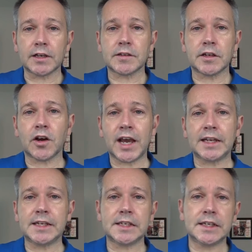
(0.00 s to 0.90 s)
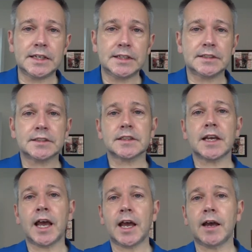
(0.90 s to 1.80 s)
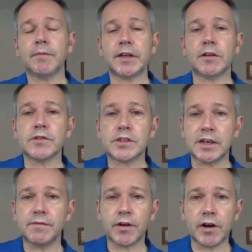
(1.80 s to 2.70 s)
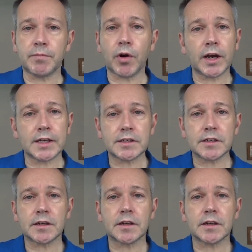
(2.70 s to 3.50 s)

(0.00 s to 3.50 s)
they're not LEDs, they don't seem very bright.